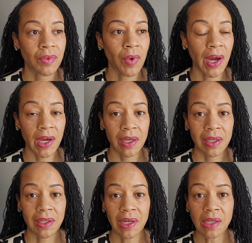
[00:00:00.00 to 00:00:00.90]
right?
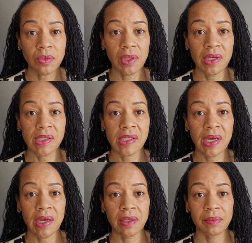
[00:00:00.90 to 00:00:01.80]
That's what they'll
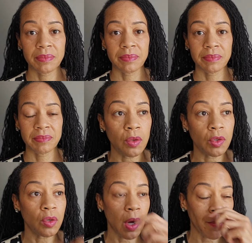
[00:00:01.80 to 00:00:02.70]
say. Oh,
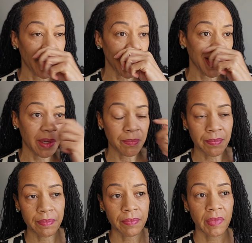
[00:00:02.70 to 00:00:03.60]
you don't make it.
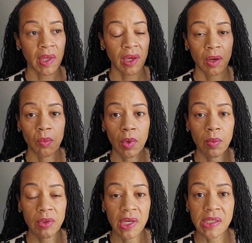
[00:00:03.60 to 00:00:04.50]
What
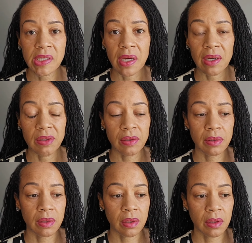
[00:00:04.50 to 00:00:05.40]
would they say?
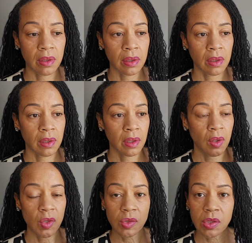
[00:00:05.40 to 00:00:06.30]

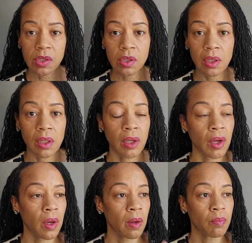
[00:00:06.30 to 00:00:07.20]
Oh, sister,
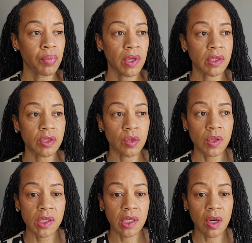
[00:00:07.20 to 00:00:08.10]
brother
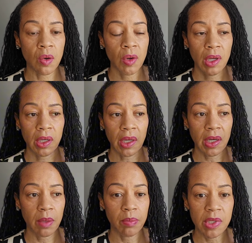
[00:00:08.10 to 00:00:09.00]
so-and-so, they
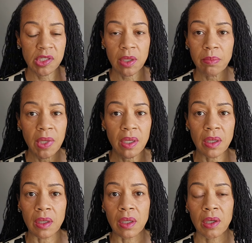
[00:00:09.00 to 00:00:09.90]
didn't miss a
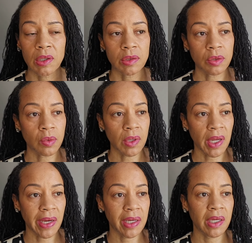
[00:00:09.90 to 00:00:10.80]
meeting during
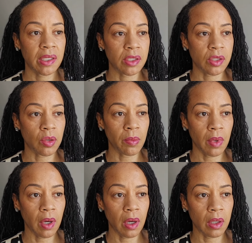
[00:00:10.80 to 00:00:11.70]
that cancer
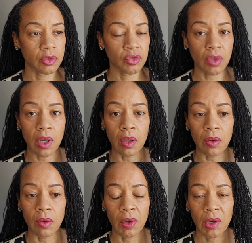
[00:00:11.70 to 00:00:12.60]
struggle.